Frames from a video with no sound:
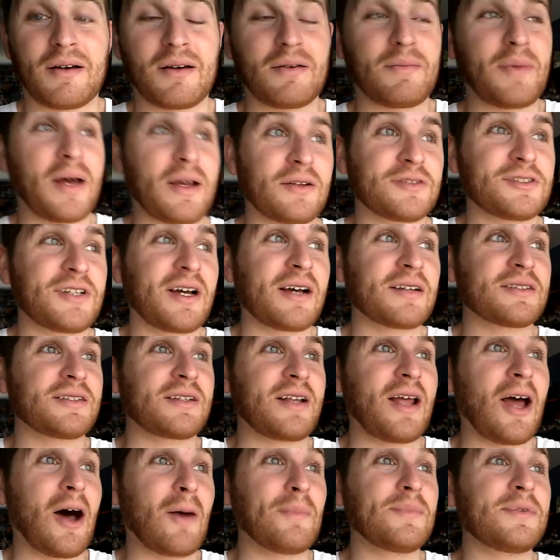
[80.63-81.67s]
Michael
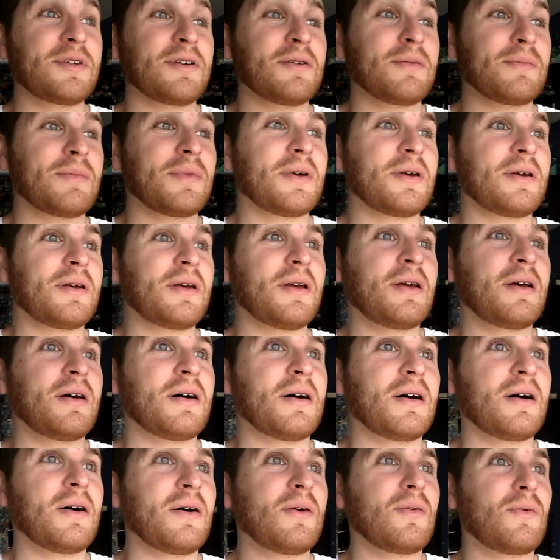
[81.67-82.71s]
Jackson helped him
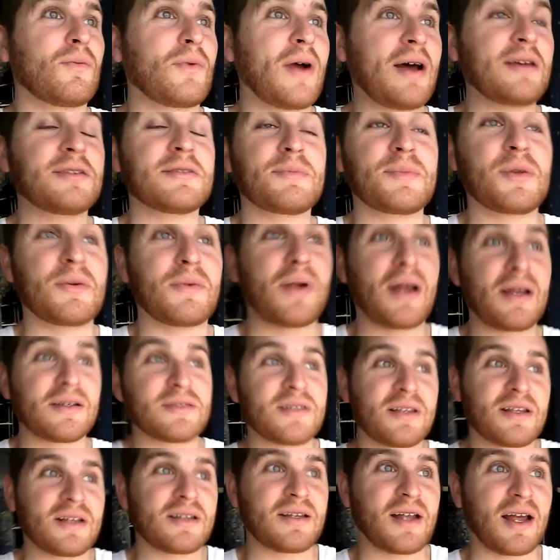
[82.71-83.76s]
rise up the
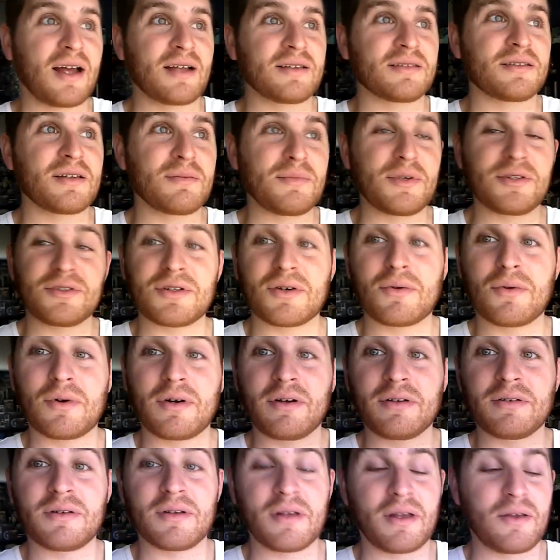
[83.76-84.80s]
ranks in the dance and music
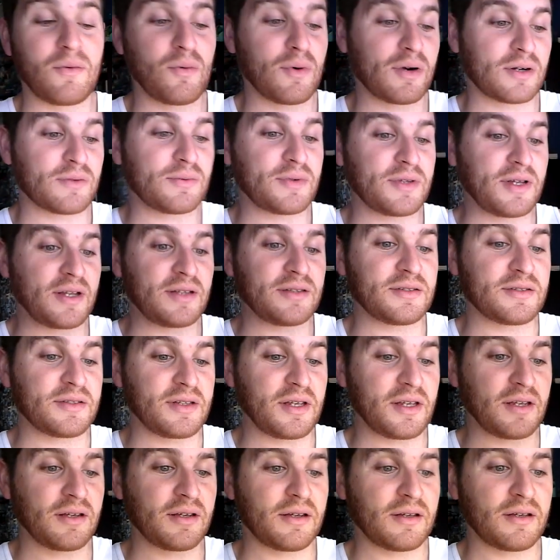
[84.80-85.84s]
world. He worked with
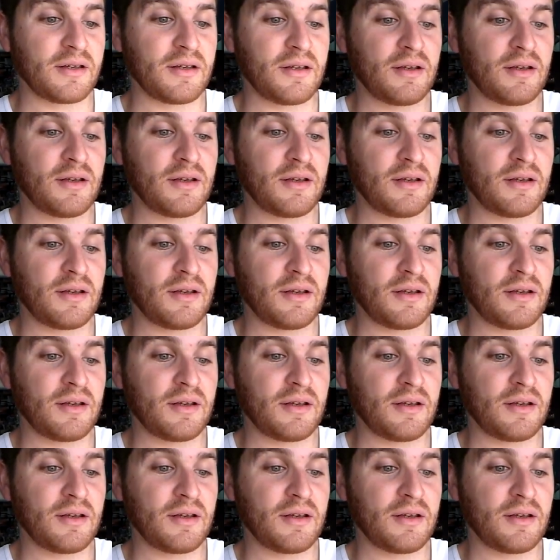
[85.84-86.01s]
NSYNC.